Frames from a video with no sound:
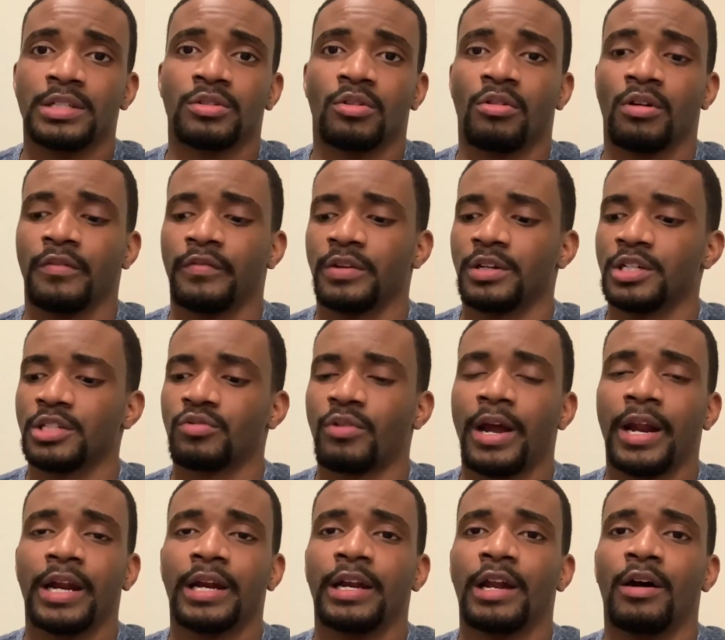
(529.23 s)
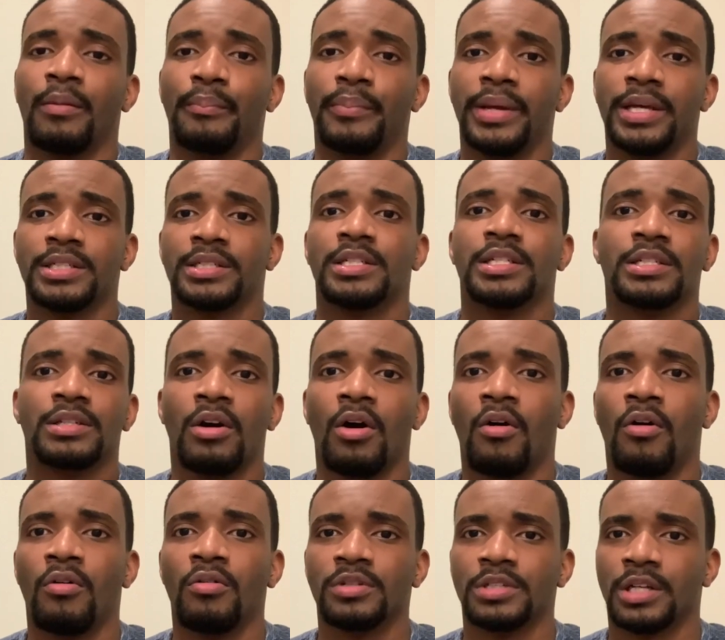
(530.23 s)
or if you're just writing down business
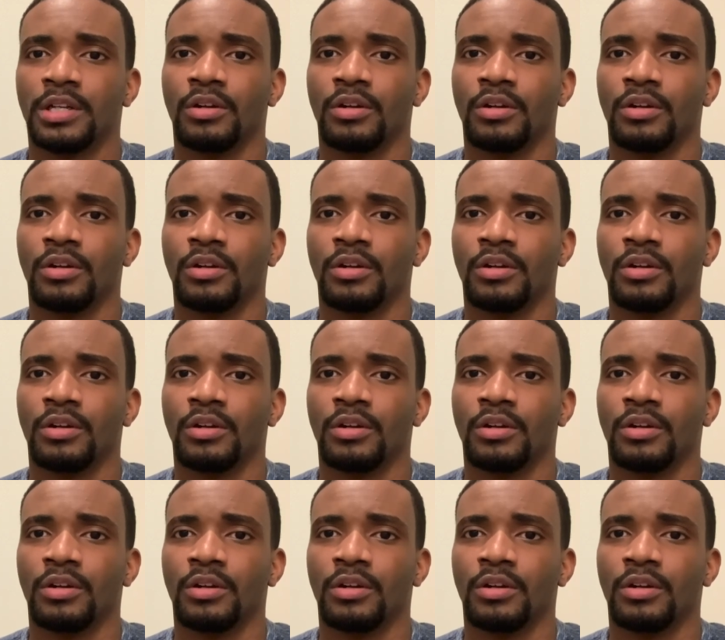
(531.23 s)
goals and